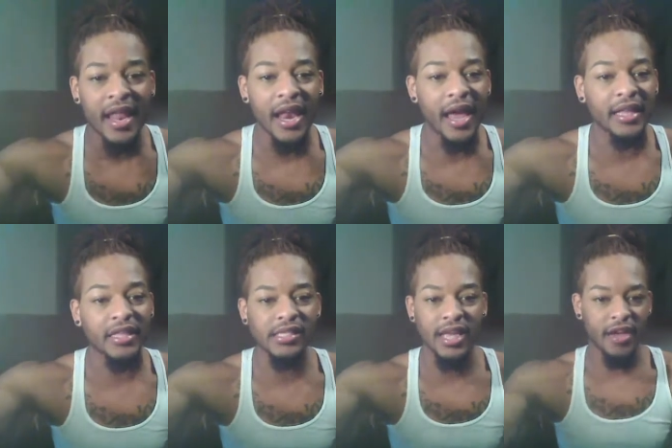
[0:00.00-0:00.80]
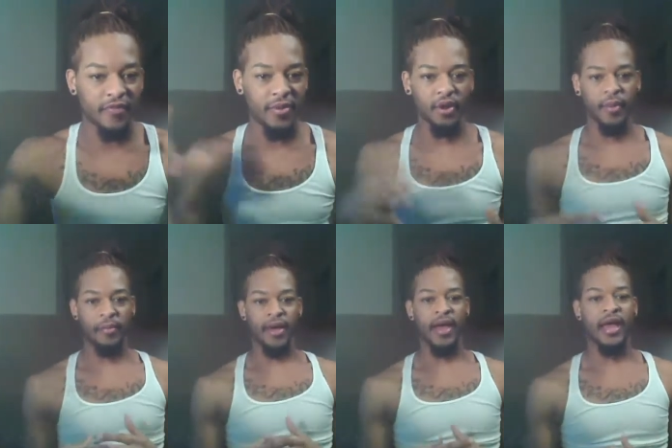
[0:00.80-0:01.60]
like things that have been on my
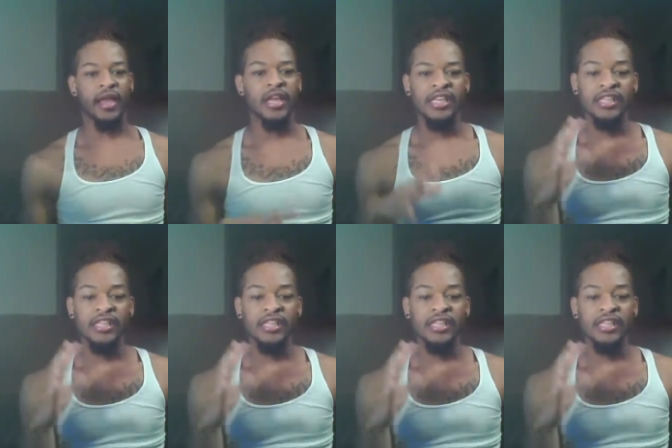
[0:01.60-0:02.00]
mind,